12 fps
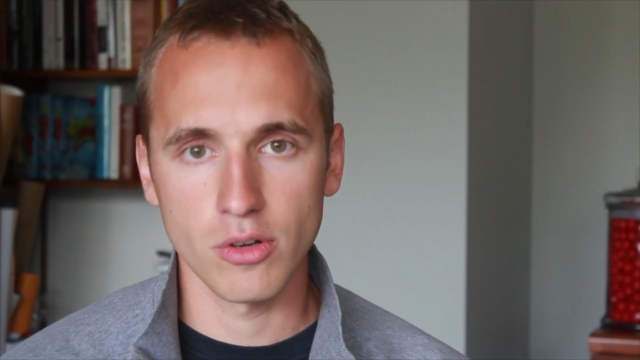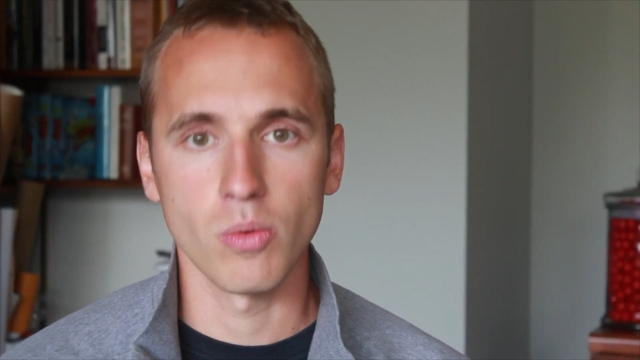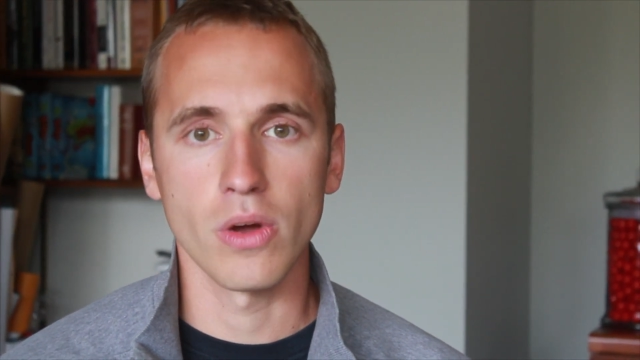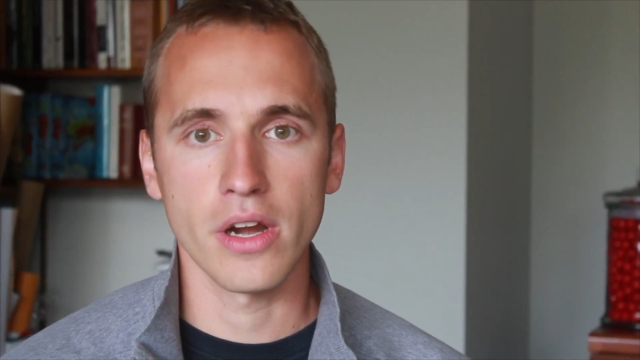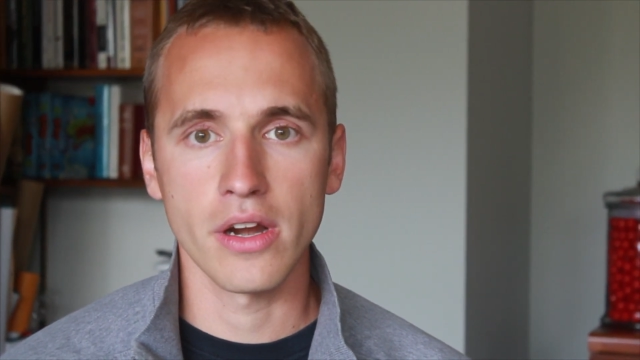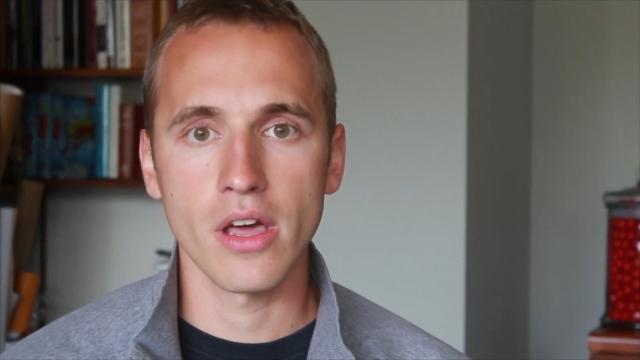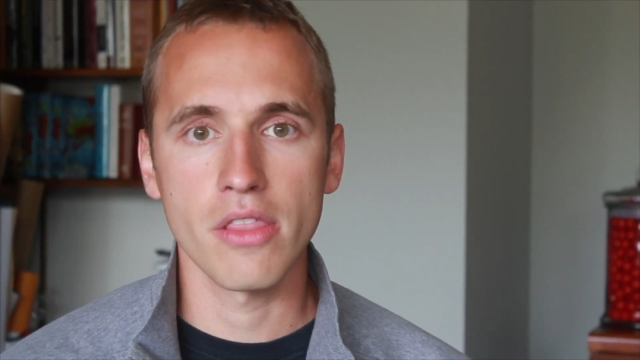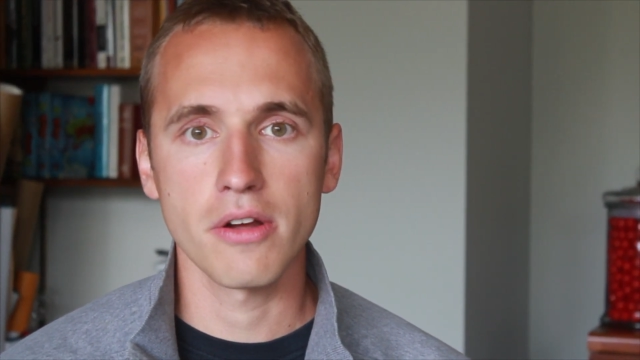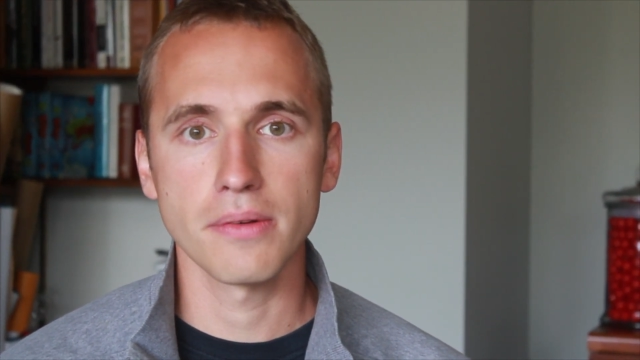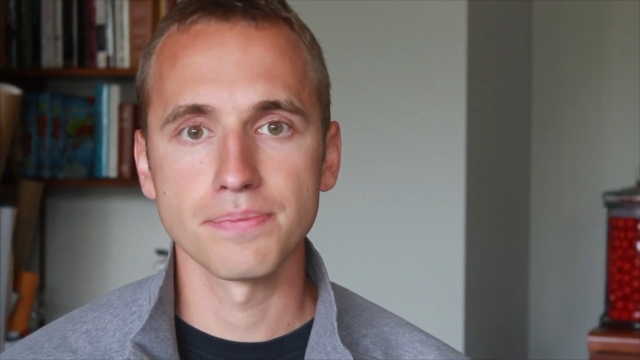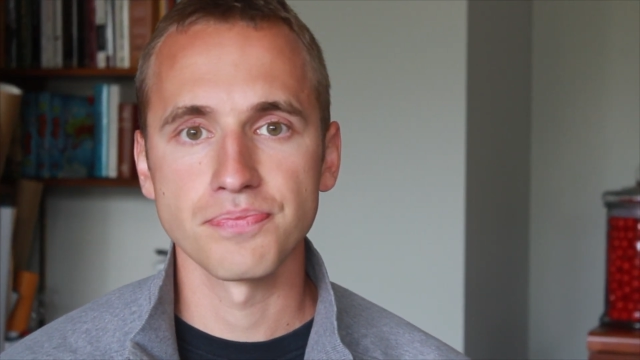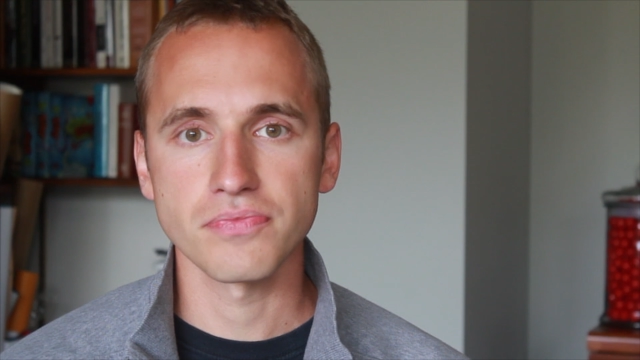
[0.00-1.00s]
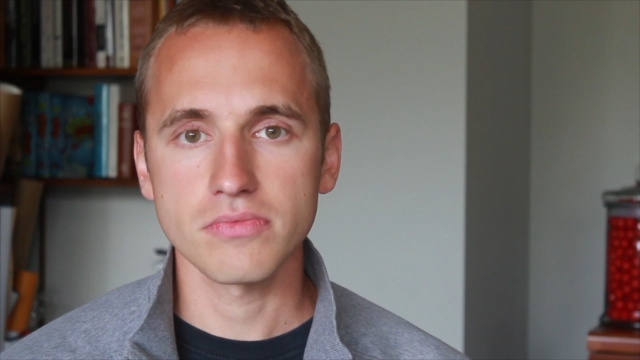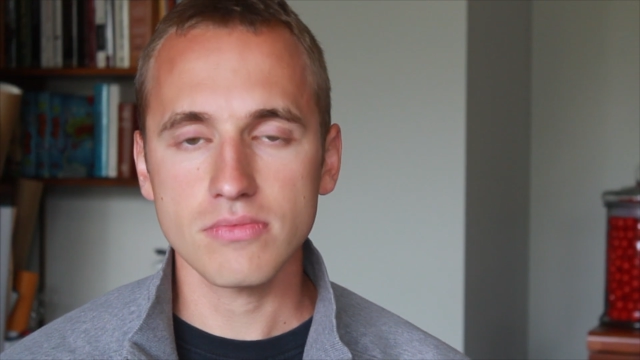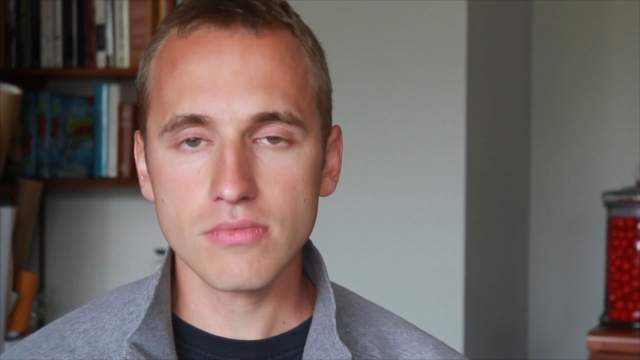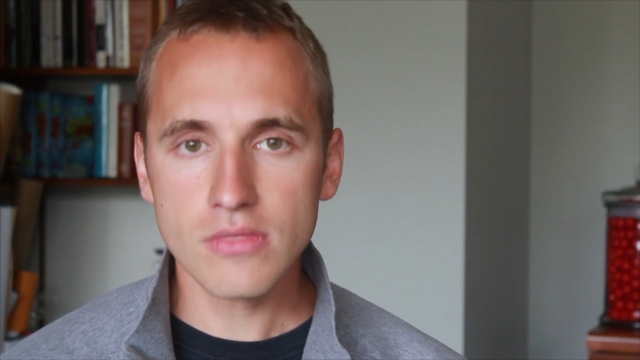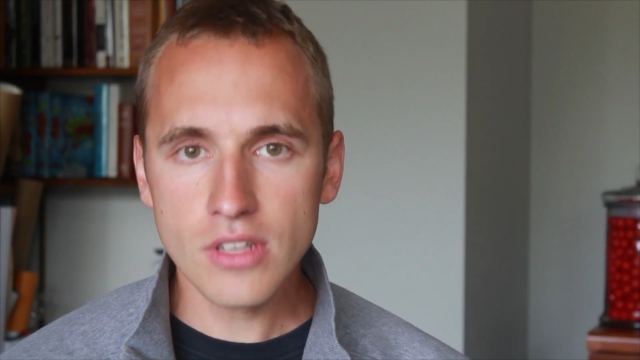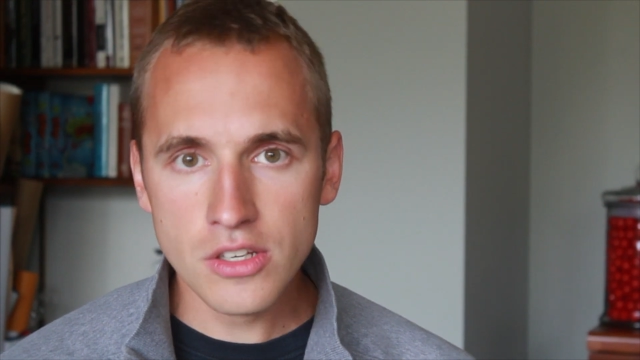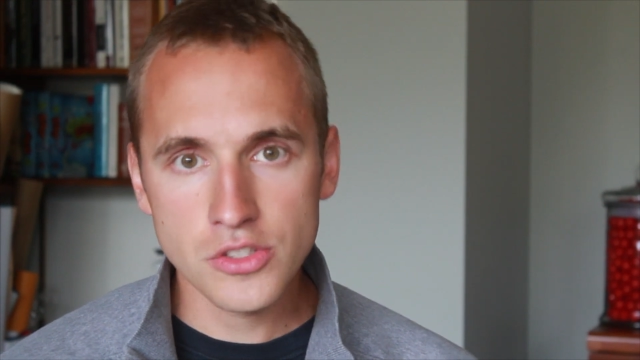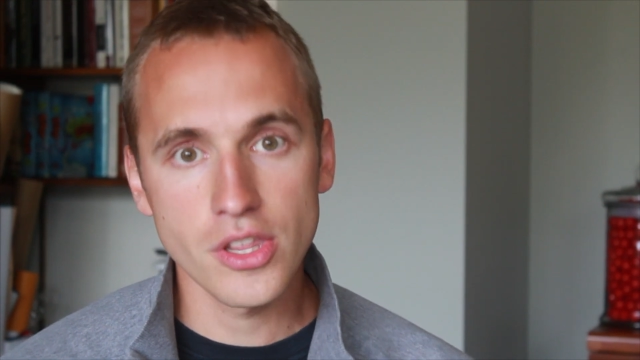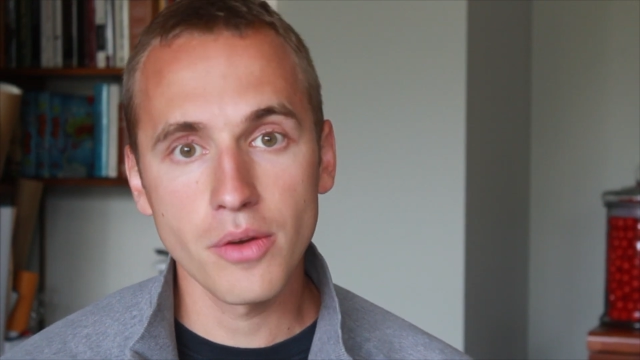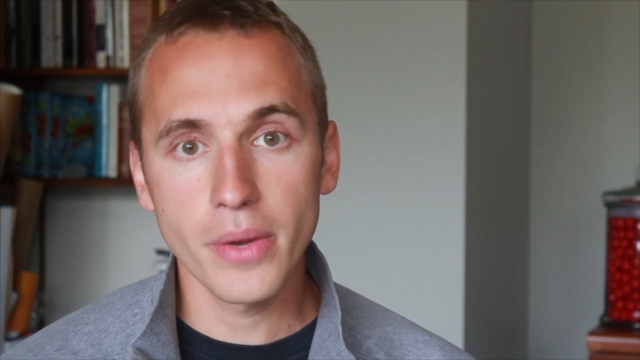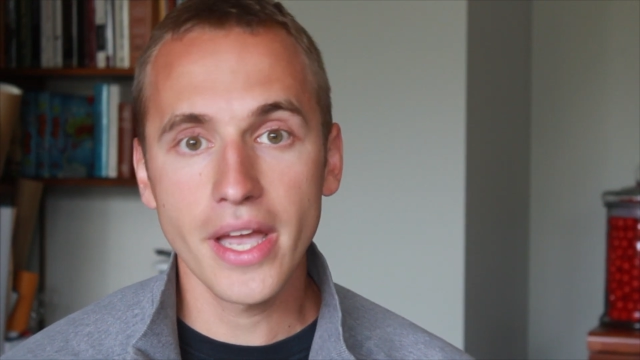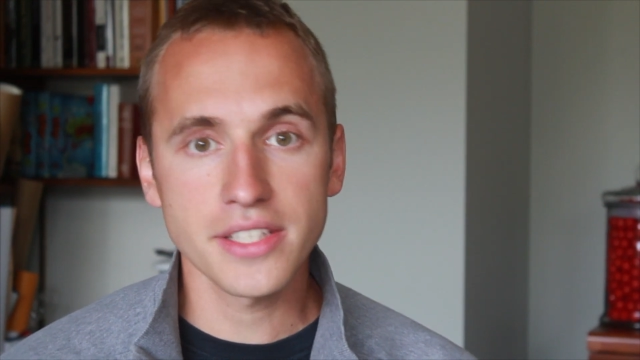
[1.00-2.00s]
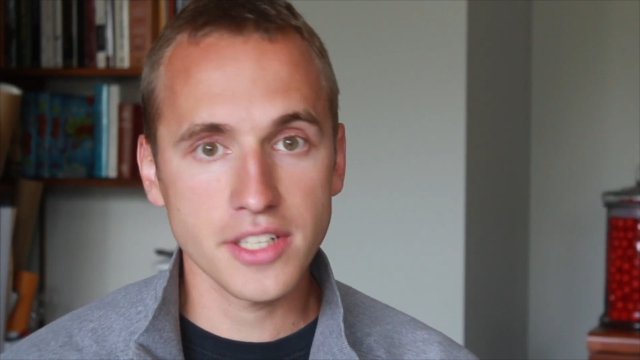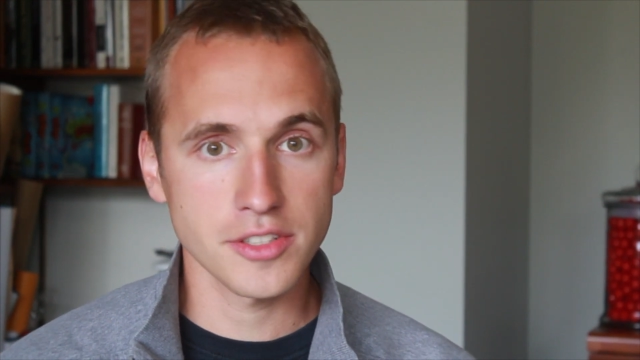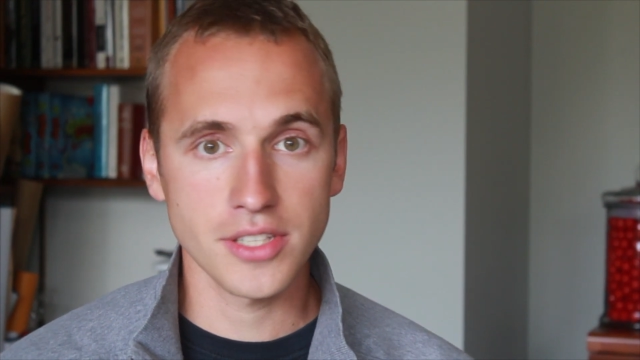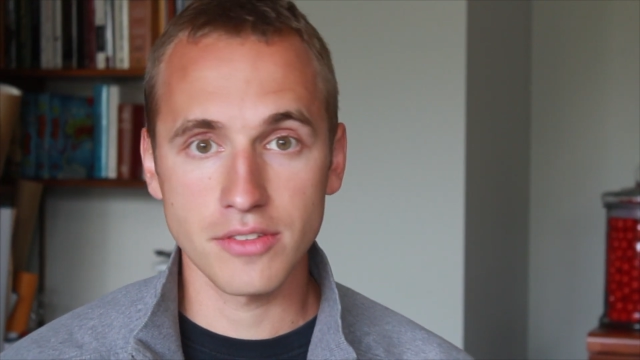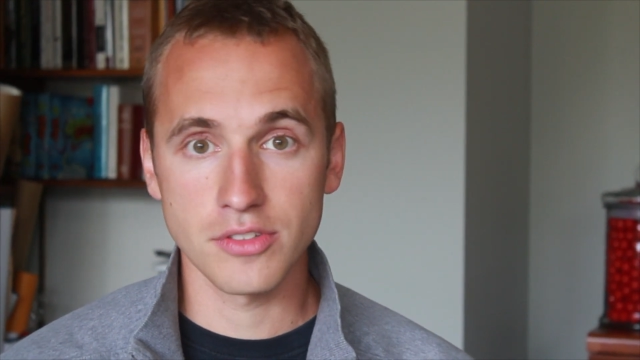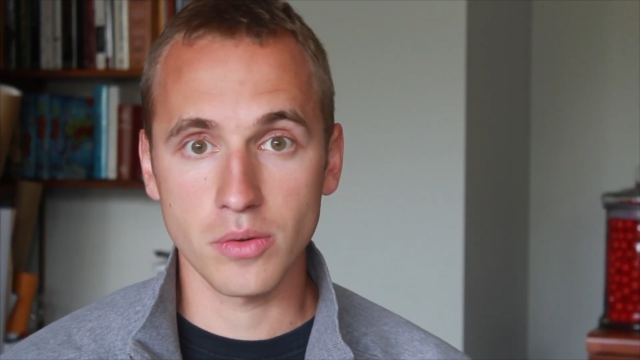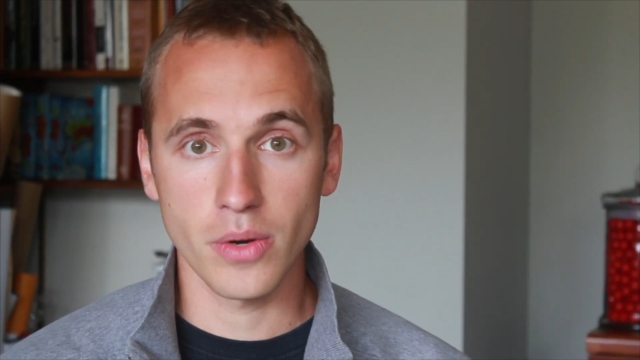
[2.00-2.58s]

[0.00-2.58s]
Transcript: for one another. So then we ask ourselves the